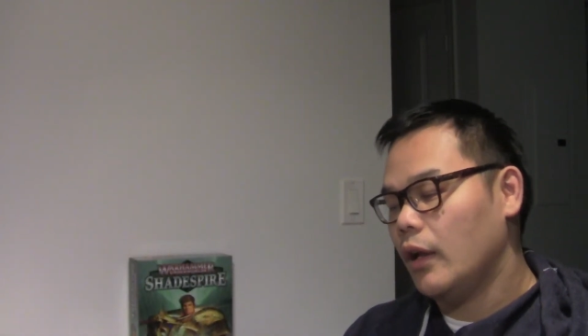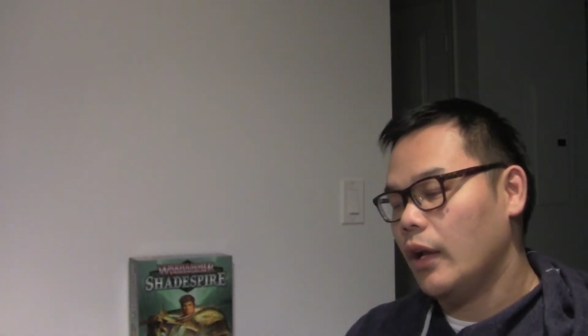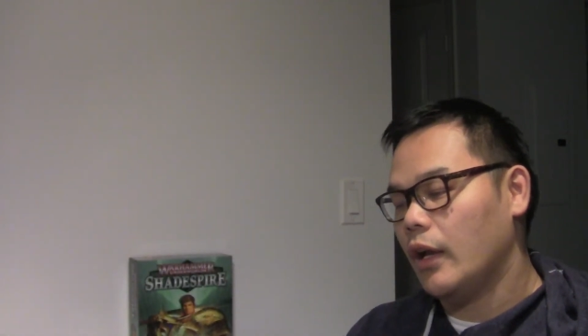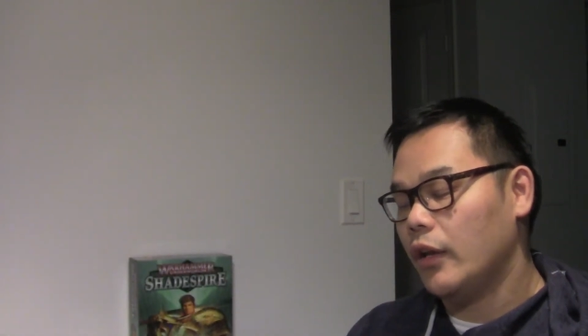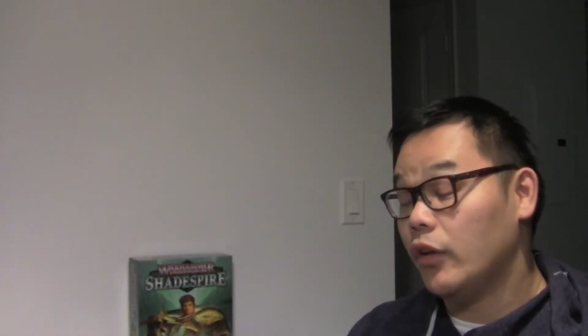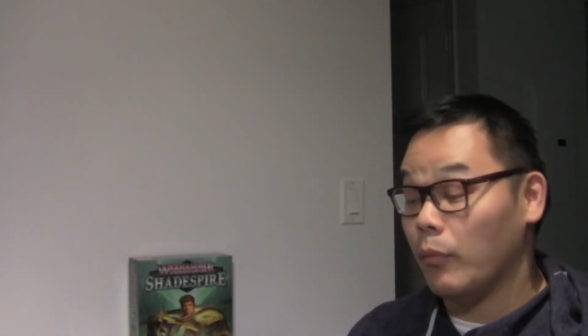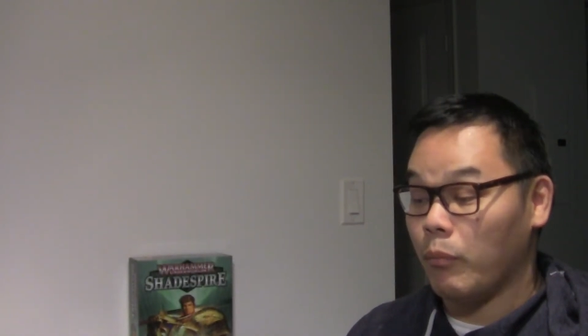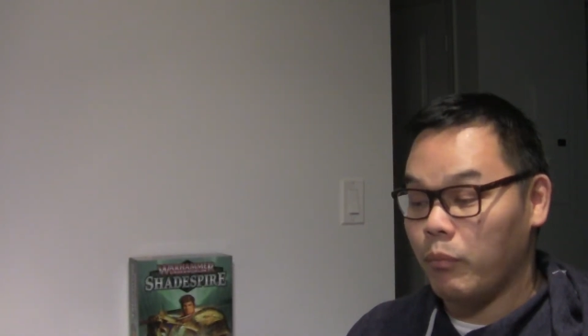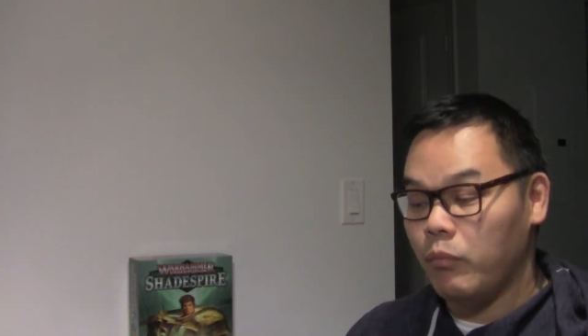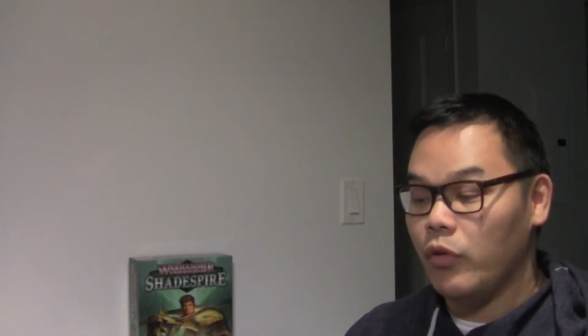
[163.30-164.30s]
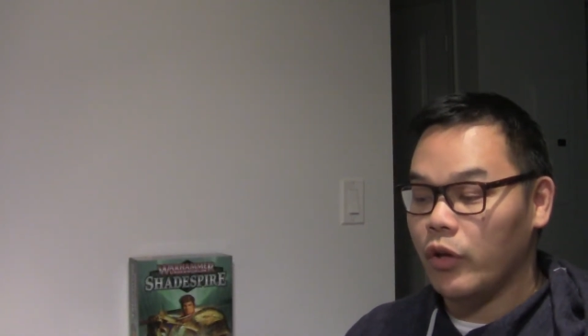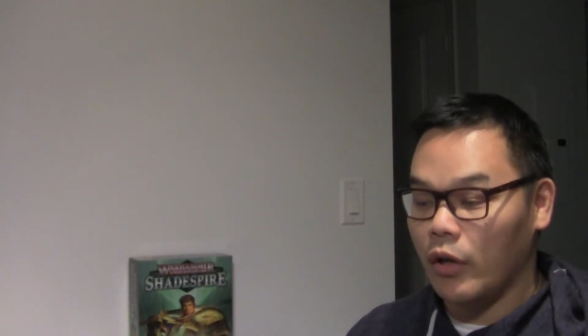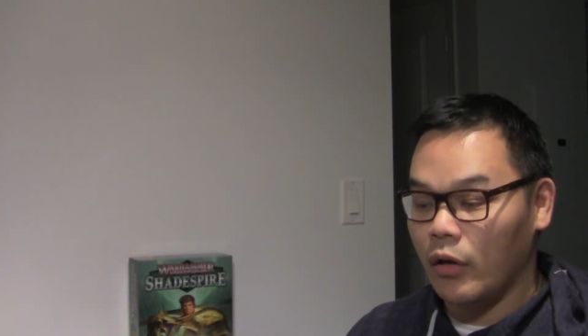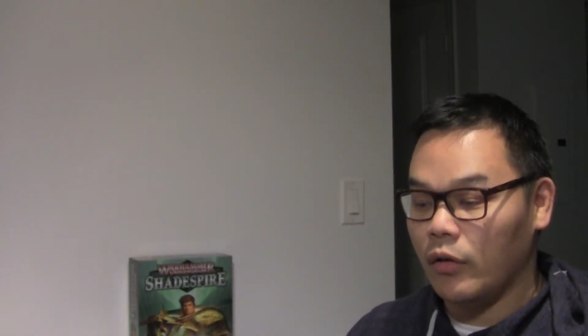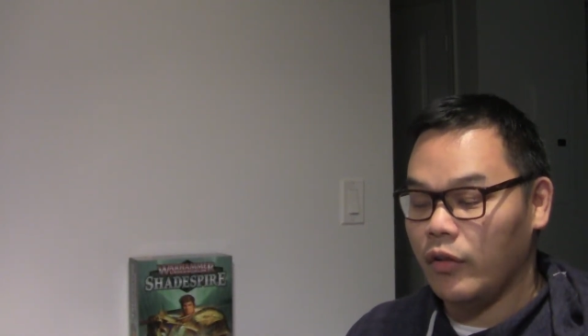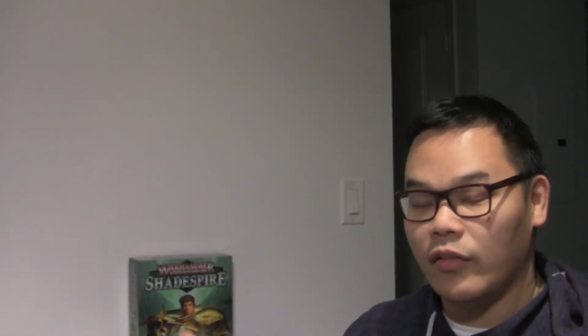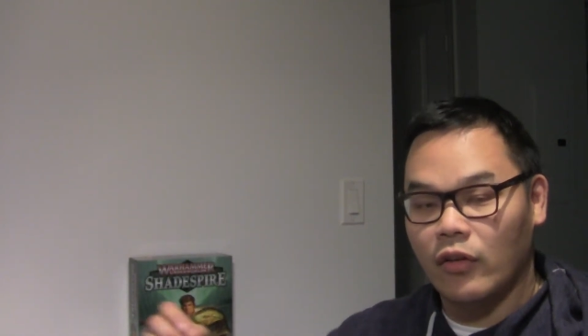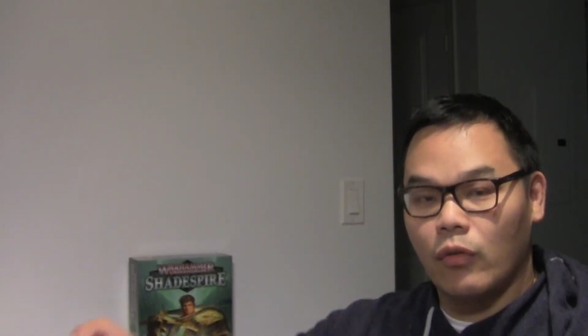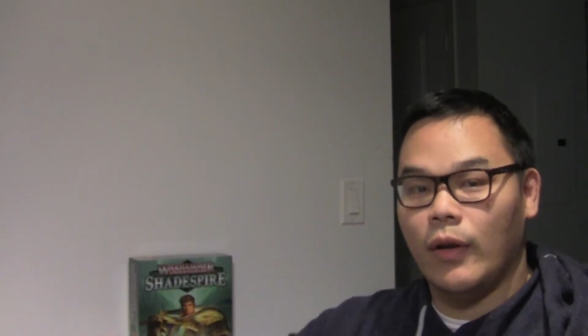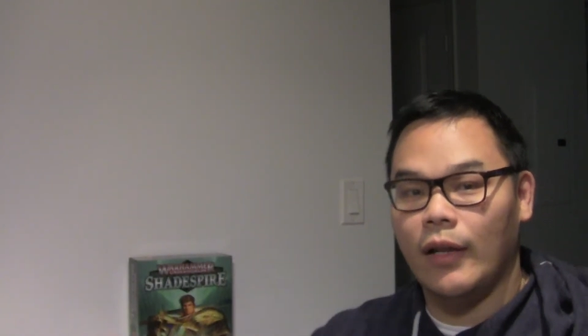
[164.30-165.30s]
and you can
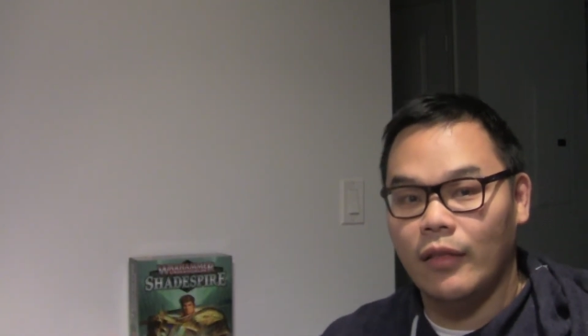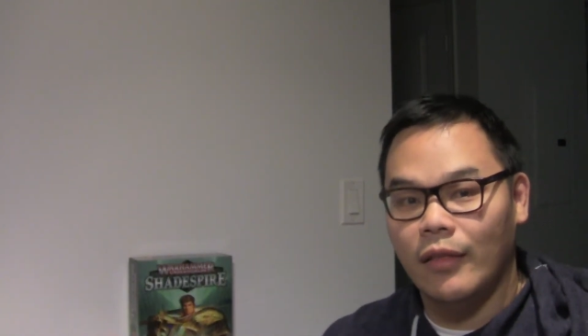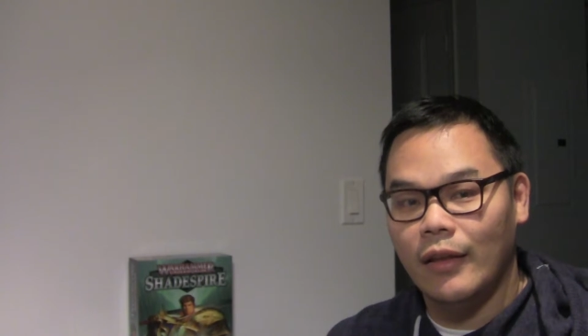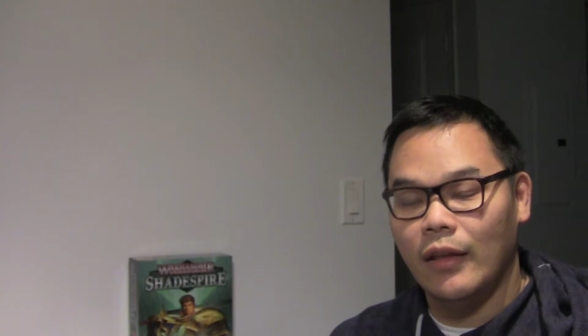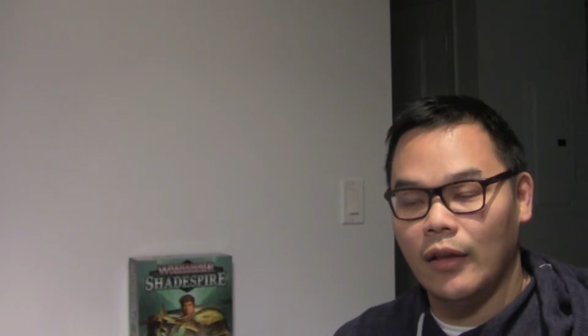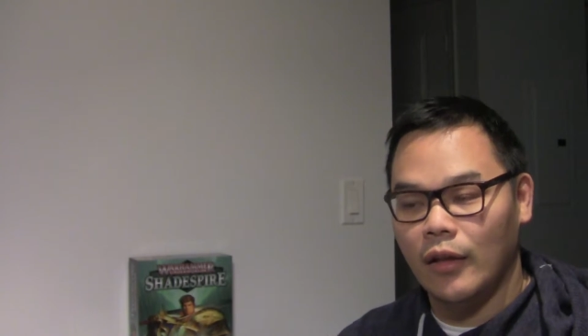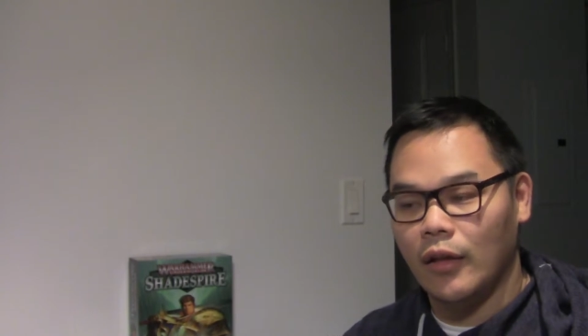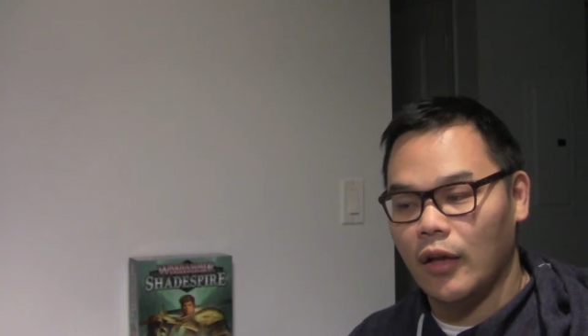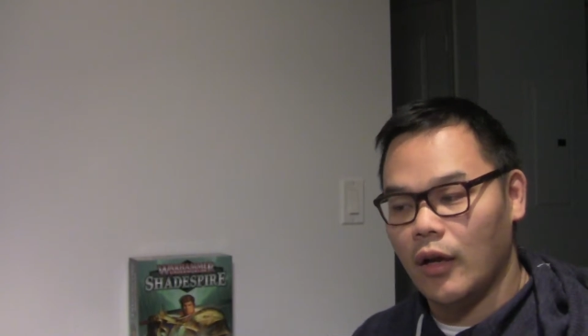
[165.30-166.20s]
desecrate the